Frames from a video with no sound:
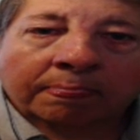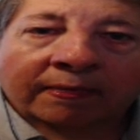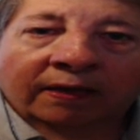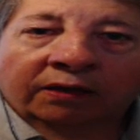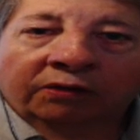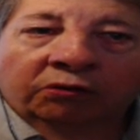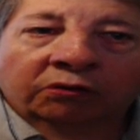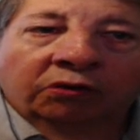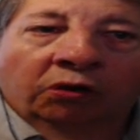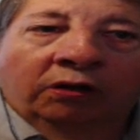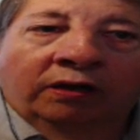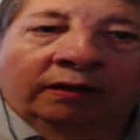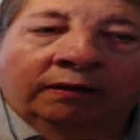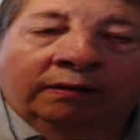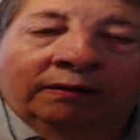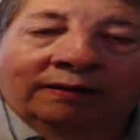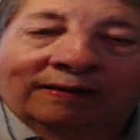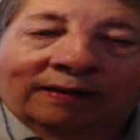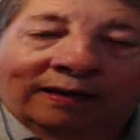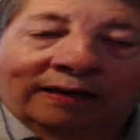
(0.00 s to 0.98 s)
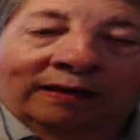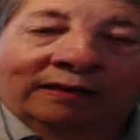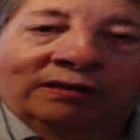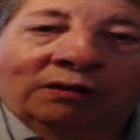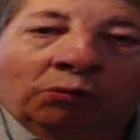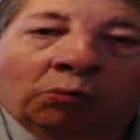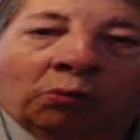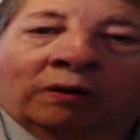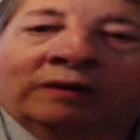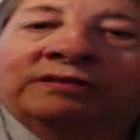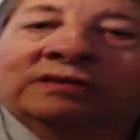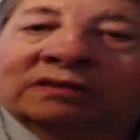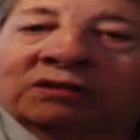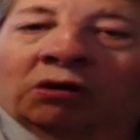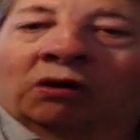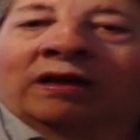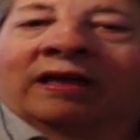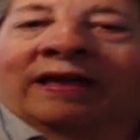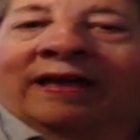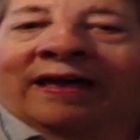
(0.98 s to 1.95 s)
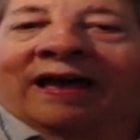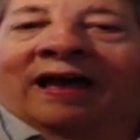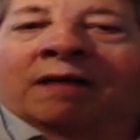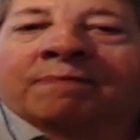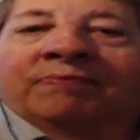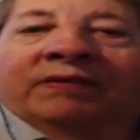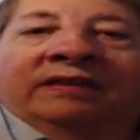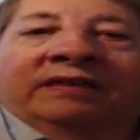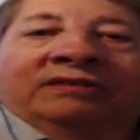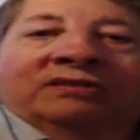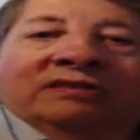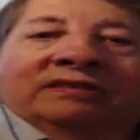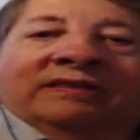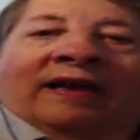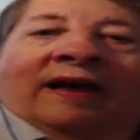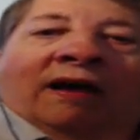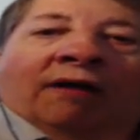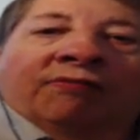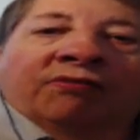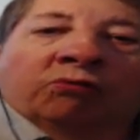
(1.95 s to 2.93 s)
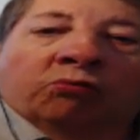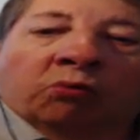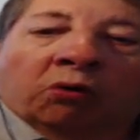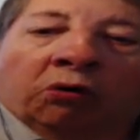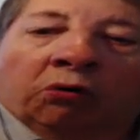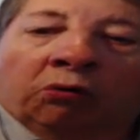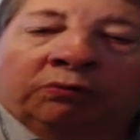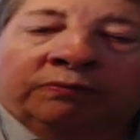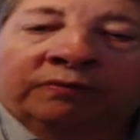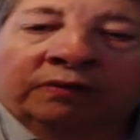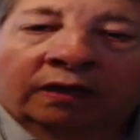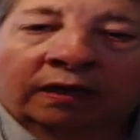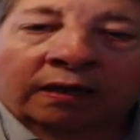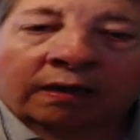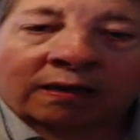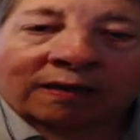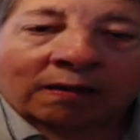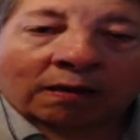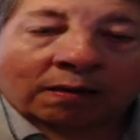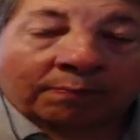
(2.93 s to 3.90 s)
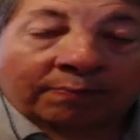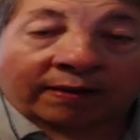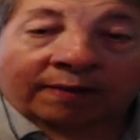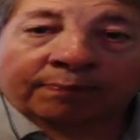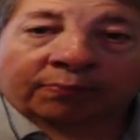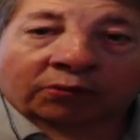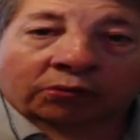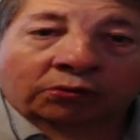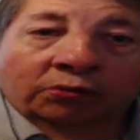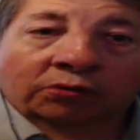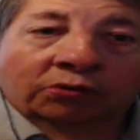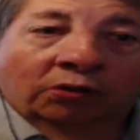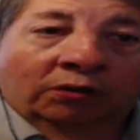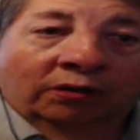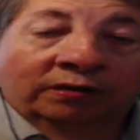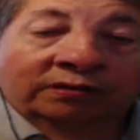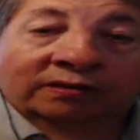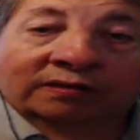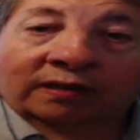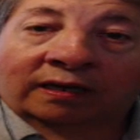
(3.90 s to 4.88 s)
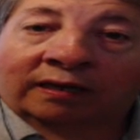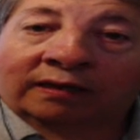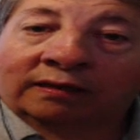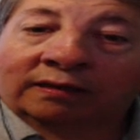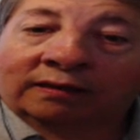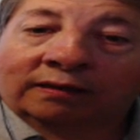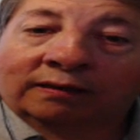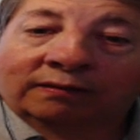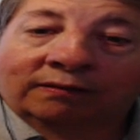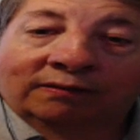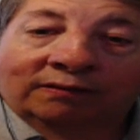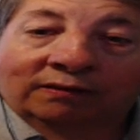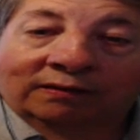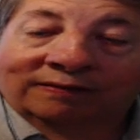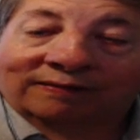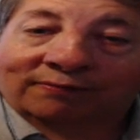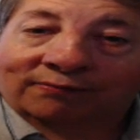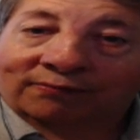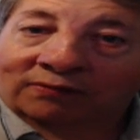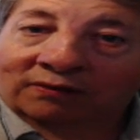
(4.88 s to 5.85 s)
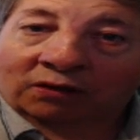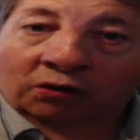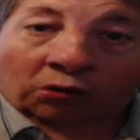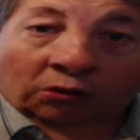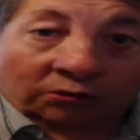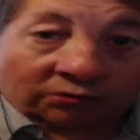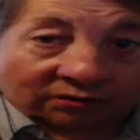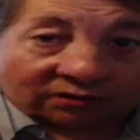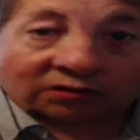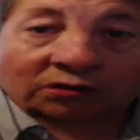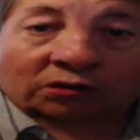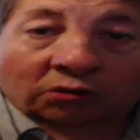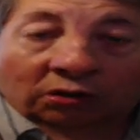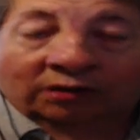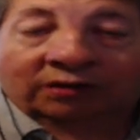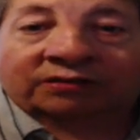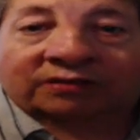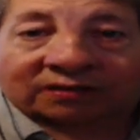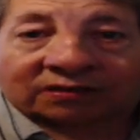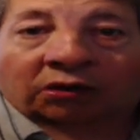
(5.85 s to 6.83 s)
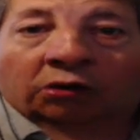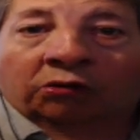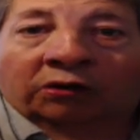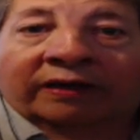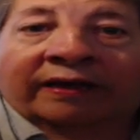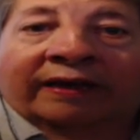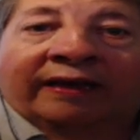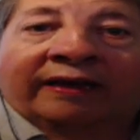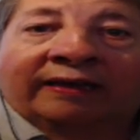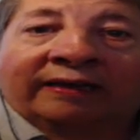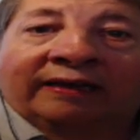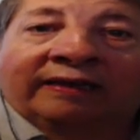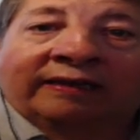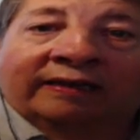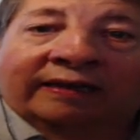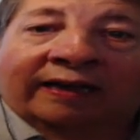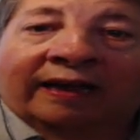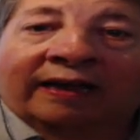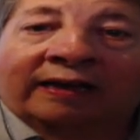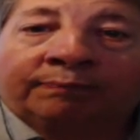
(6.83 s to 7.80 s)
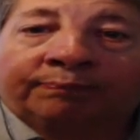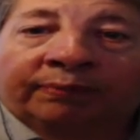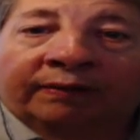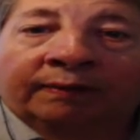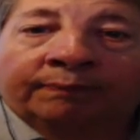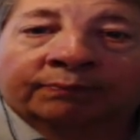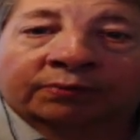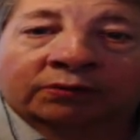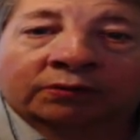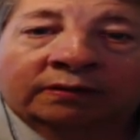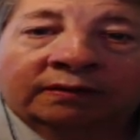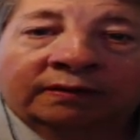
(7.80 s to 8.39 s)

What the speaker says: You're going to, what's going to happen is down the road, people are going to going to start hating gay people.